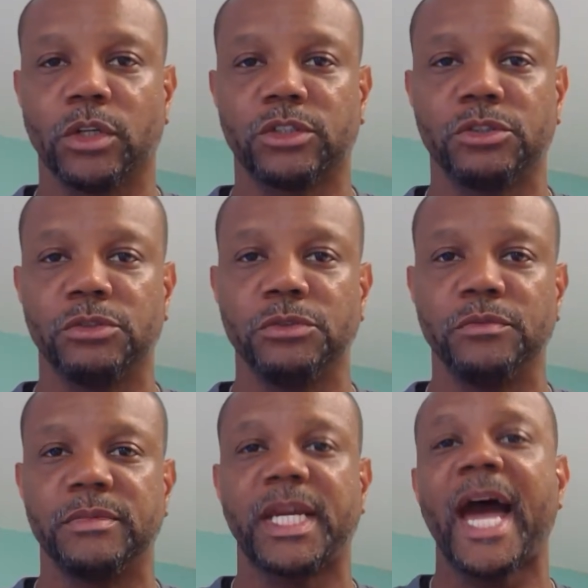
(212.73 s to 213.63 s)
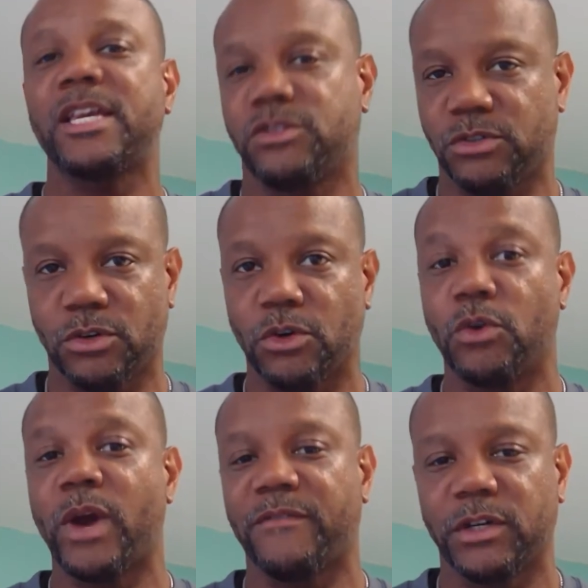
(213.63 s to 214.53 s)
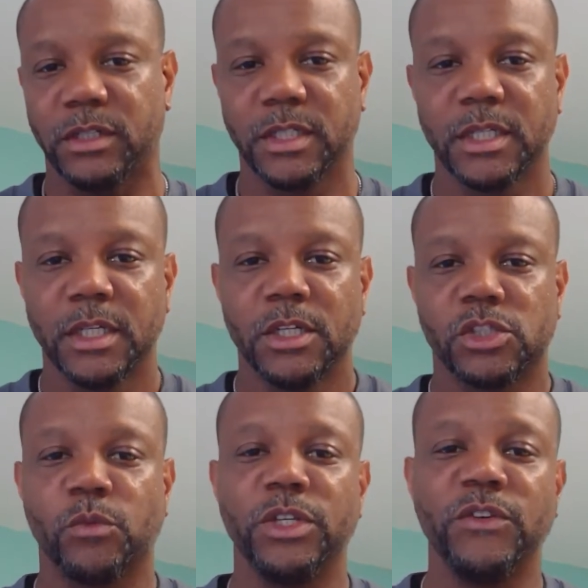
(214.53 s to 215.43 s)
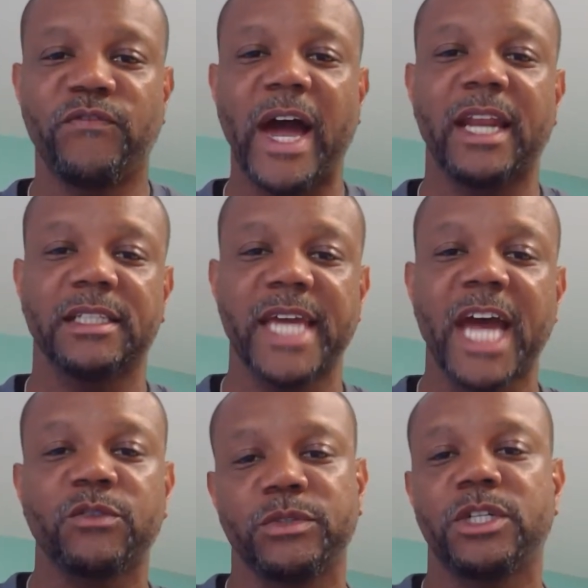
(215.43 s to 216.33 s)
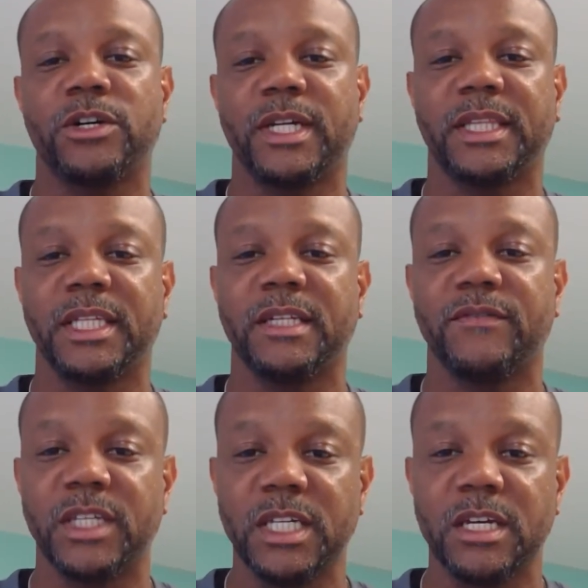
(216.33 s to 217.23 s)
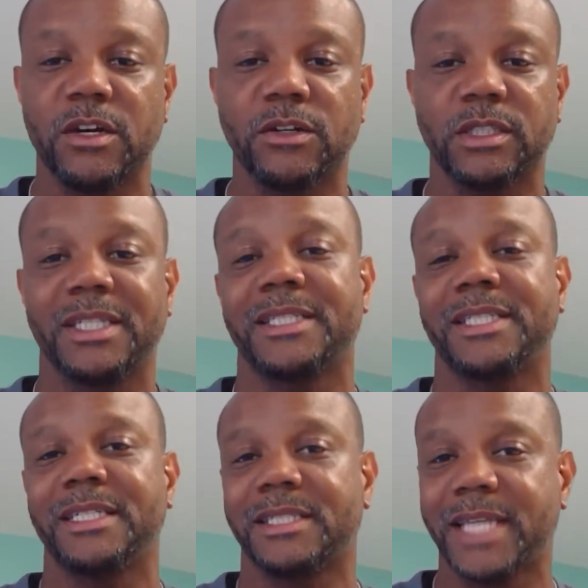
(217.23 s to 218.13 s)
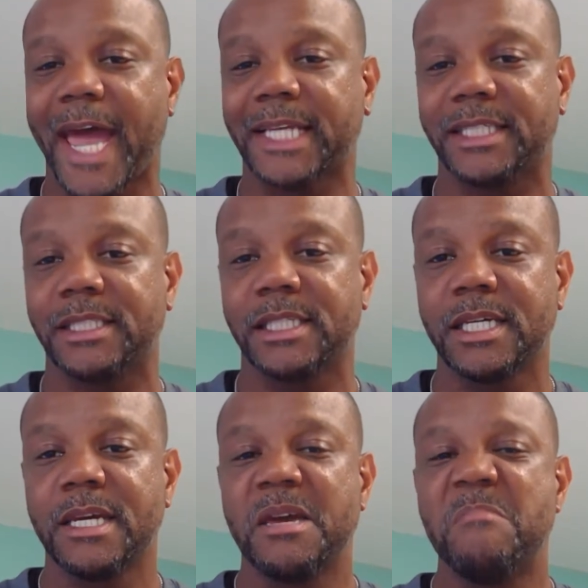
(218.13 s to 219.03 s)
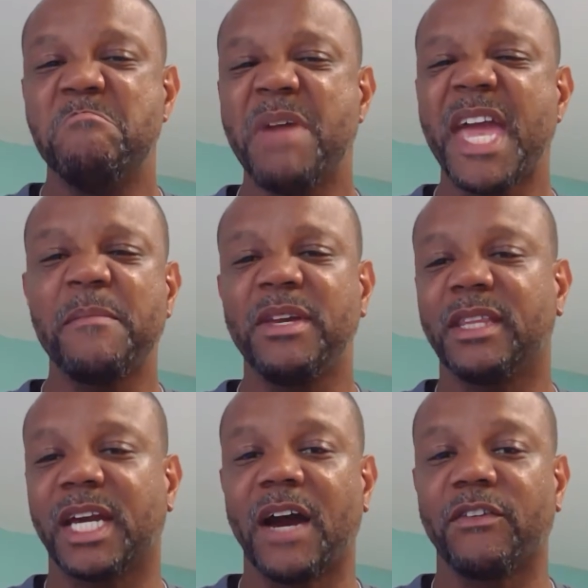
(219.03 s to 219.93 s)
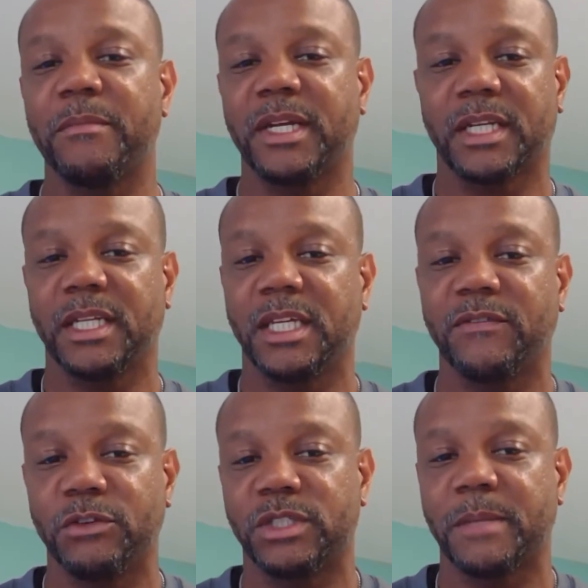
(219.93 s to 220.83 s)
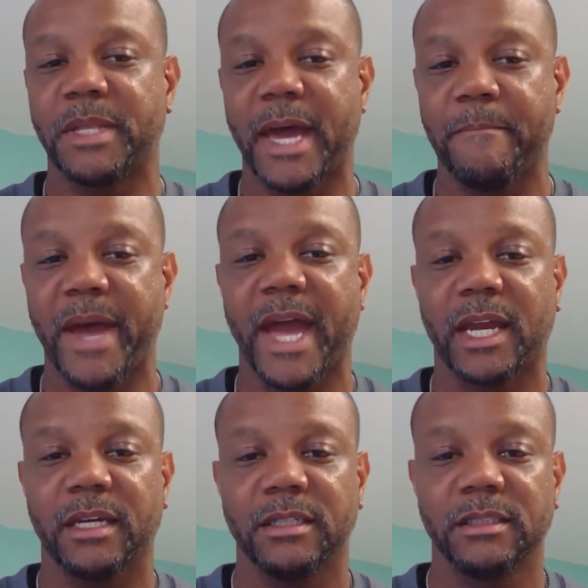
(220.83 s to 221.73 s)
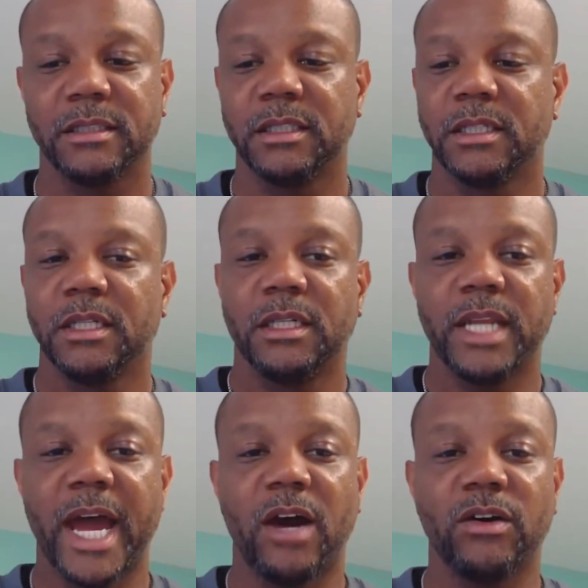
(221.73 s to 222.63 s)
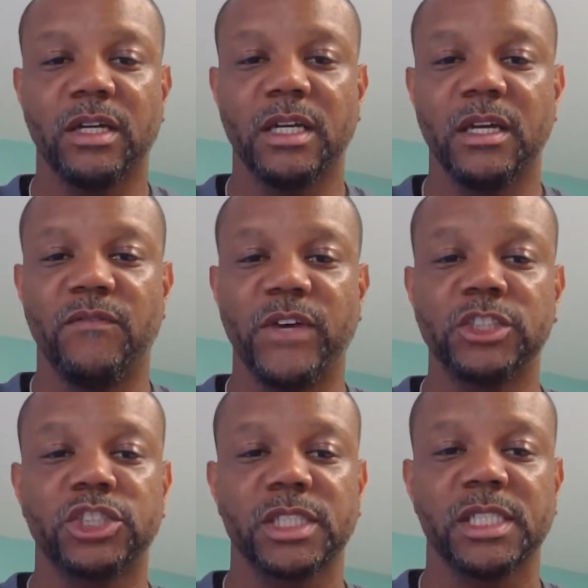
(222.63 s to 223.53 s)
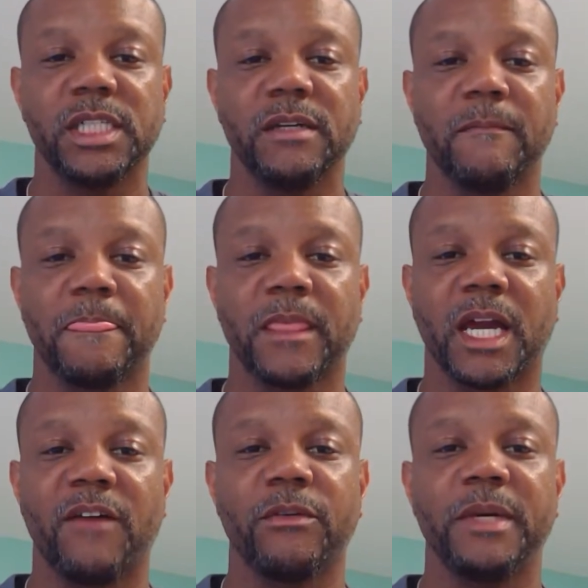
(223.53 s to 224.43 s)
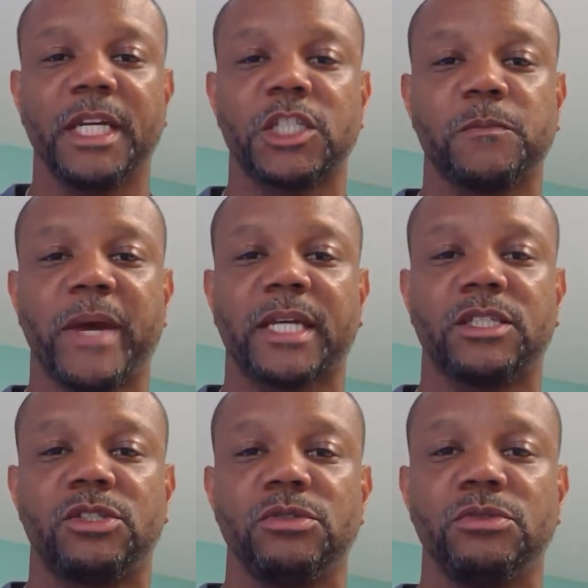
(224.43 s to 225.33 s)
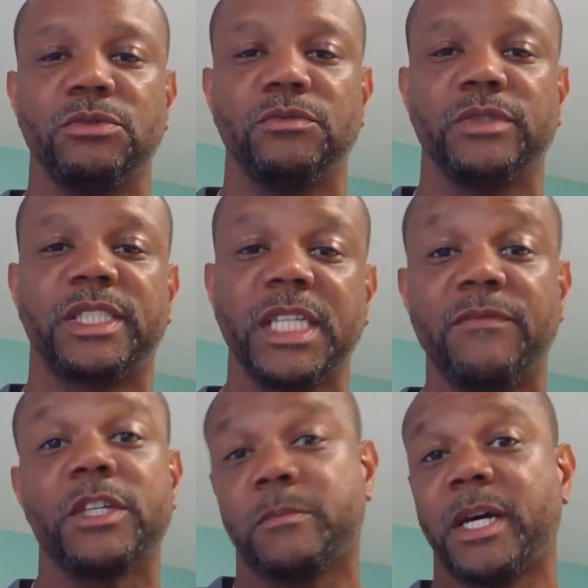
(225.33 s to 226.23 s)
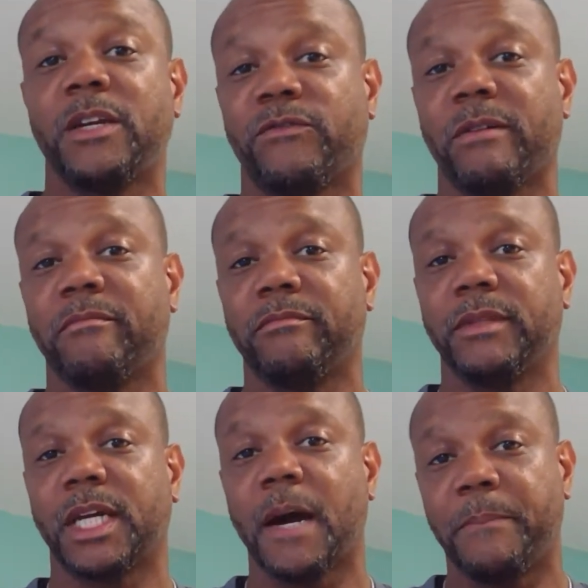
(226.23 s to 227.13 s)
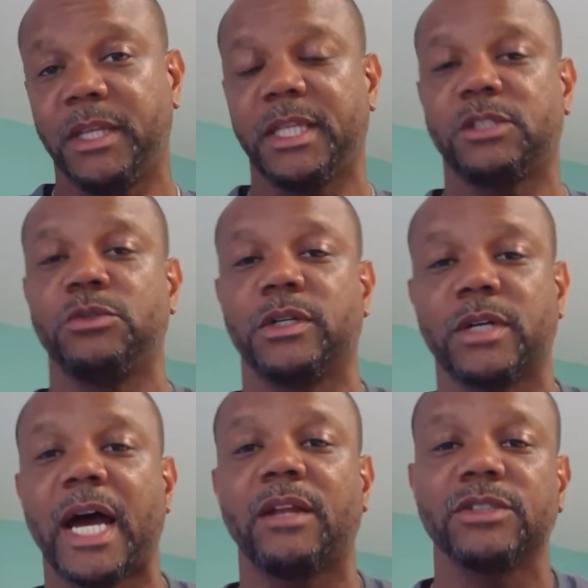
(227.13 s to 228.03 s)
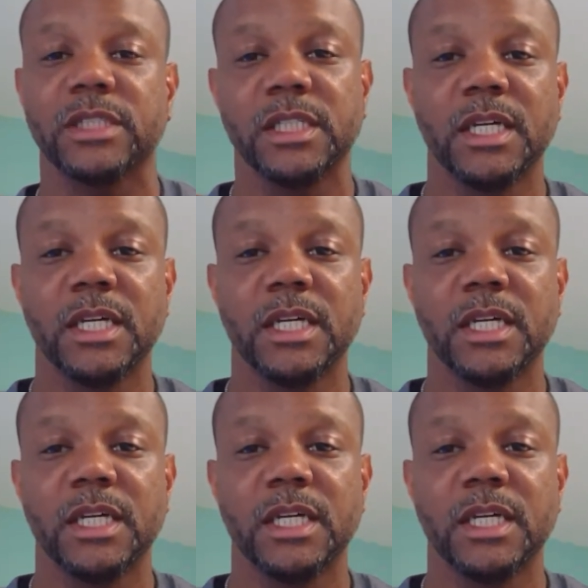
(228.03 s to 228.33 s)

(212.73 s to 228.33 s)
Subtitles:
to Kaiser or whoever. So when you file a tax return at the end of the year, to the extent it's taxes, maybe the government can give you some of that back. Now, eventually, the government expects to receive this money from the company, that $200.